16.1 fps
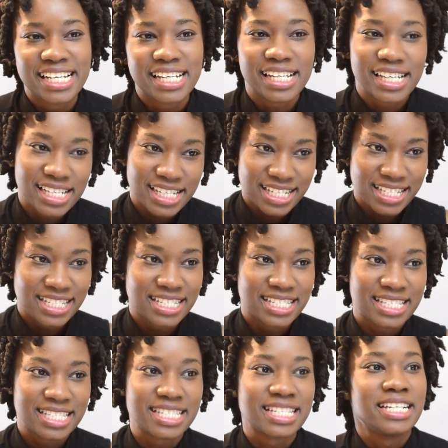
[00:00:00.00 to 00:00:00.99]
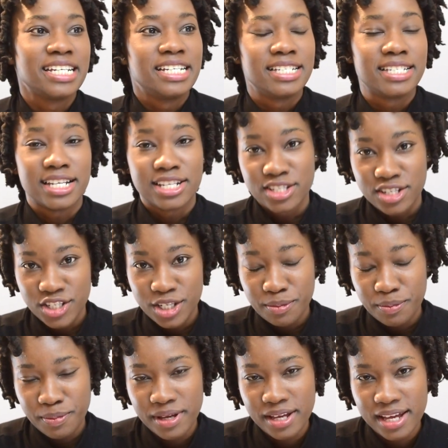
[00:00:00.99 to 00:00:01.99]
is
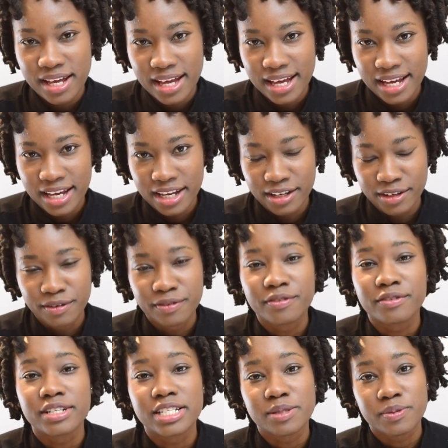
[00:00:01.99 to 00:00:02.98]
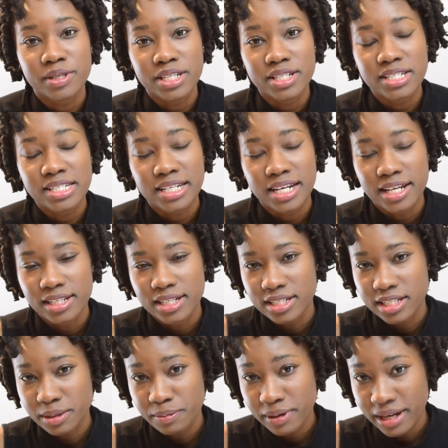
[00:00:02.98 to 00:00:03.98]
censorship and free speech and the
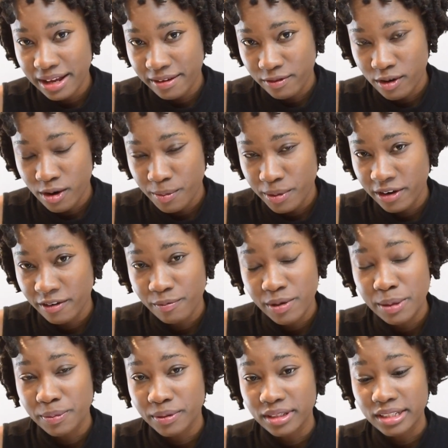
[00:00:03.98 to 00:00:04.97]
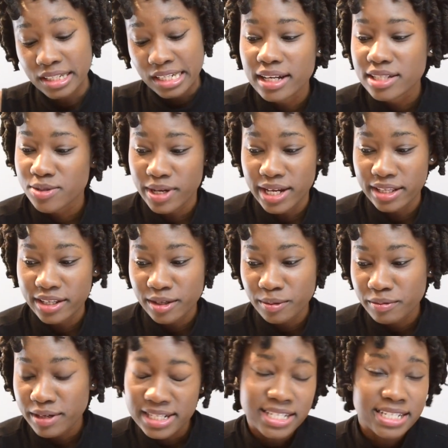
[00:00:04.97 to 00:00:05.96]
deplatforming of people. So I ended
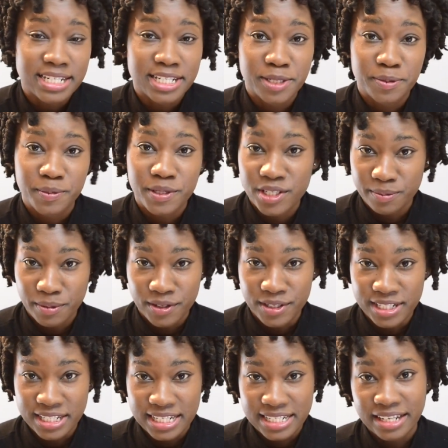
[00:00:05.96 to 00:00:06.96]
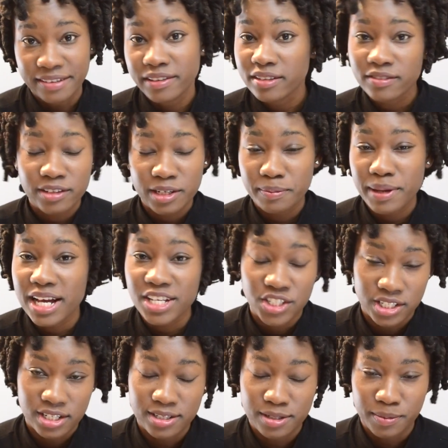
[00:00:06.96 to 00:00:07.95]
up writing a speech about it that I feel very
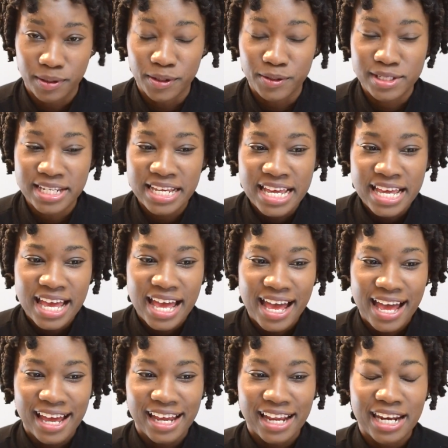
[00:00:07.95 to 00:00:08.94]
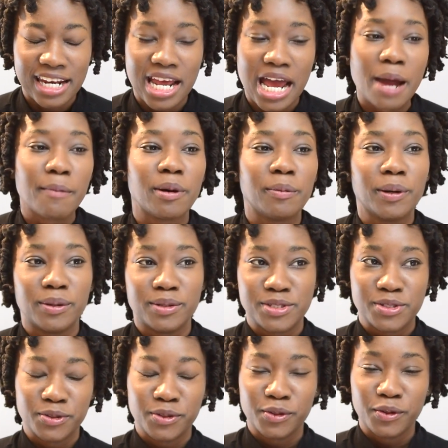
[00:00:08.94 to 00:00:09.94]
passionate about, and I'm about
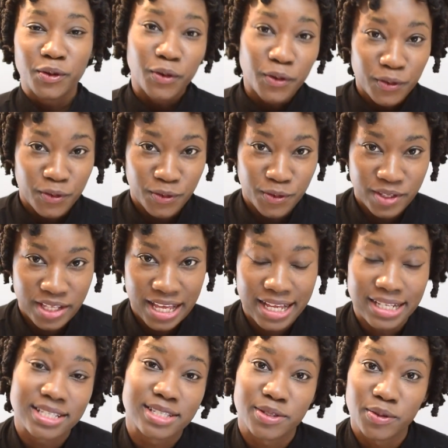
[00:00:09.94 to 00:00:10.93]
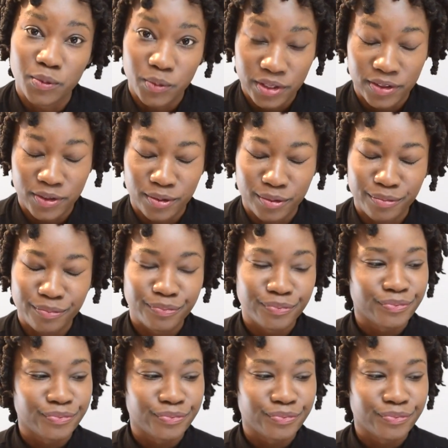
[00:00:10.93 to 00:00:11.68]
to go through that with you.